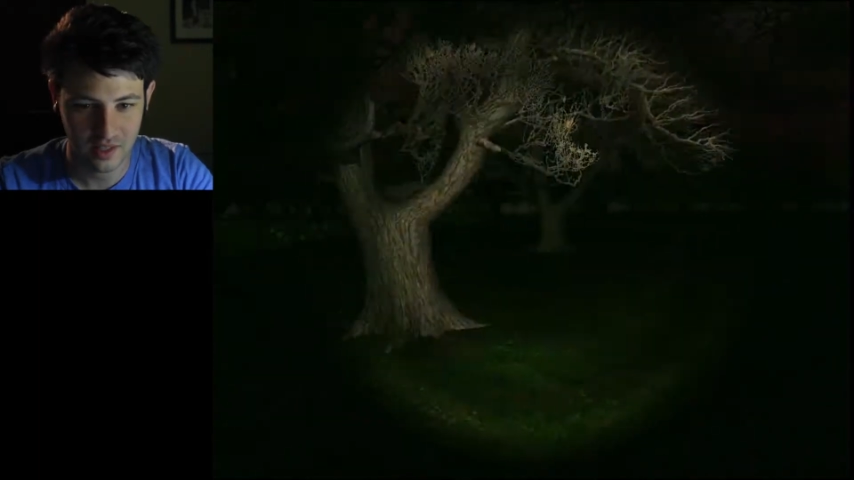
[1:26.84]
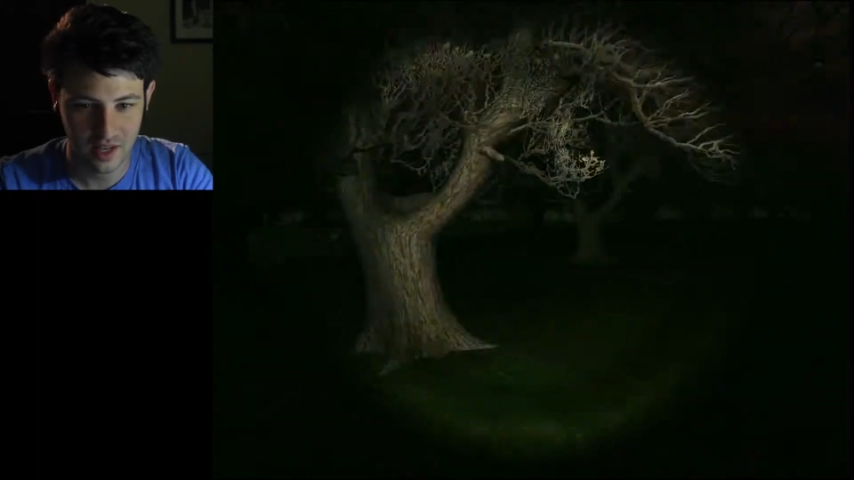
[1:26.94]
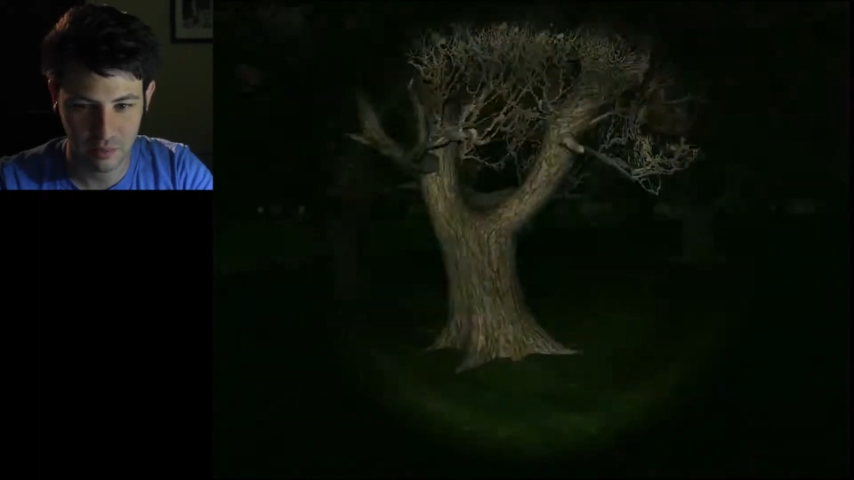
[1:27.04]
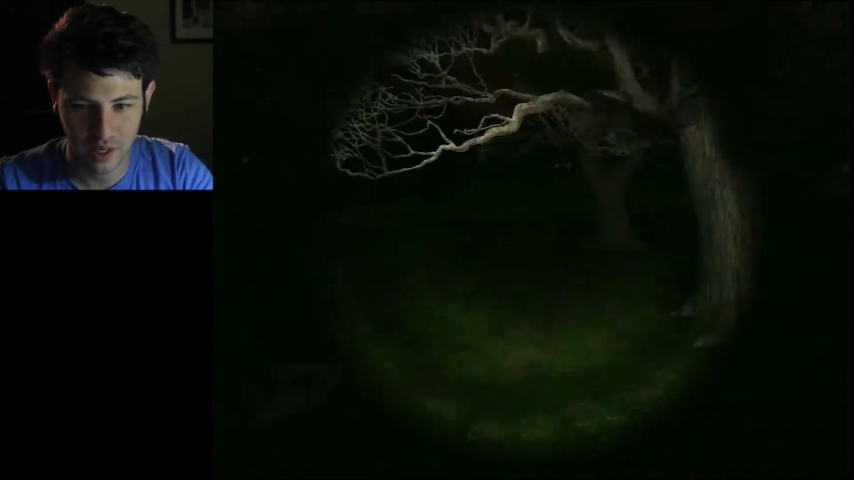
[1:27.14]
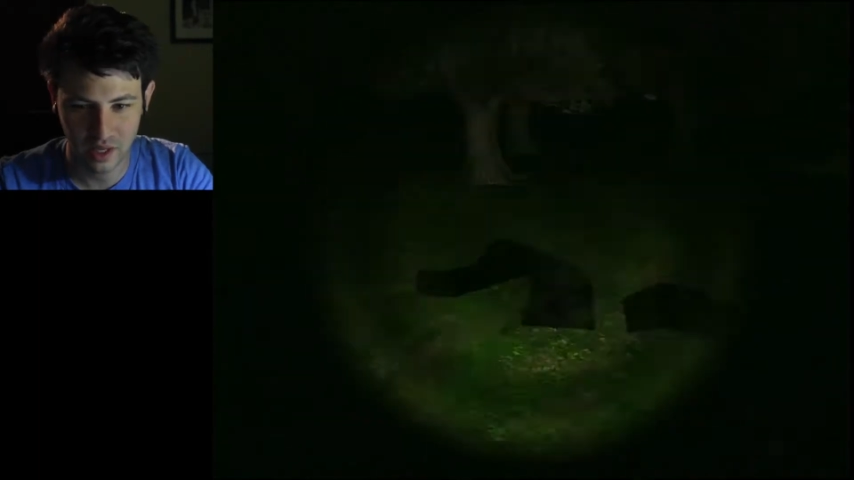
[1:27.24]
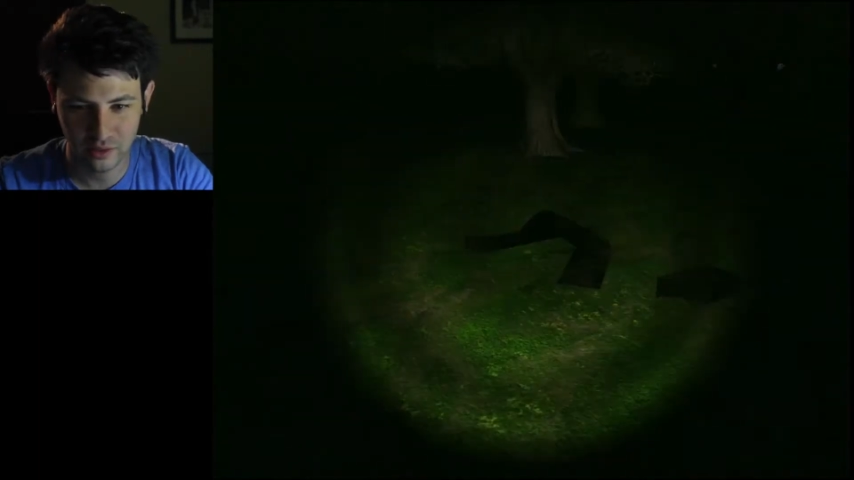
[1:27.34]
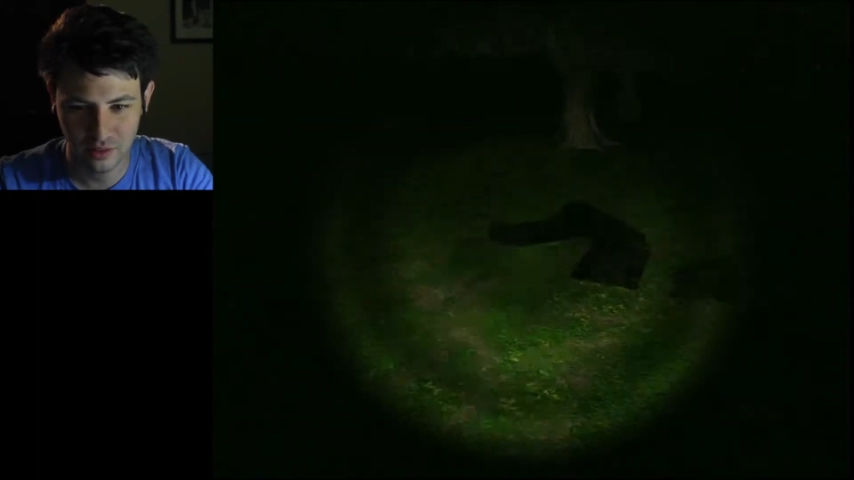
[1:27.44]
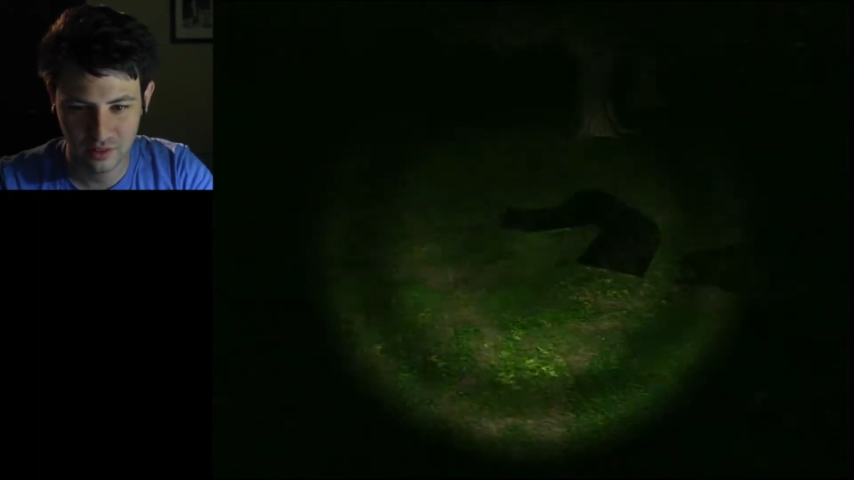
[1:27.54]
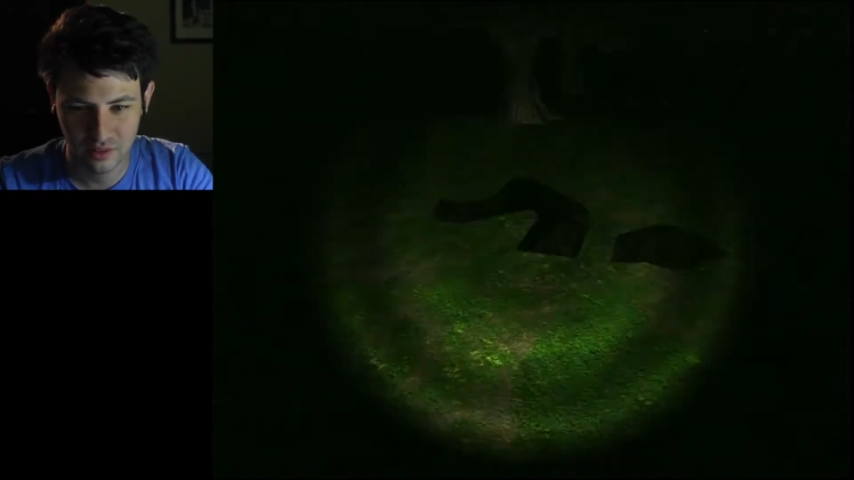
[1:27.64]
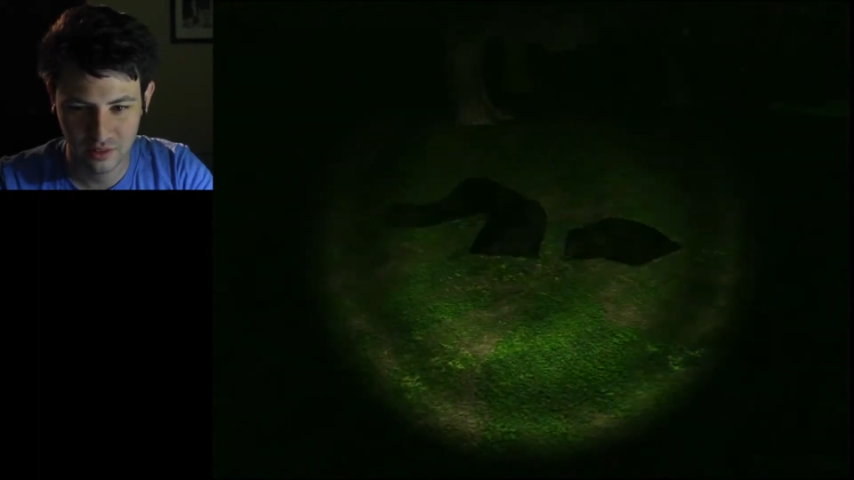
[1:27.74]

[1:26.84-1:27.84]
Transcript: is that a puddle?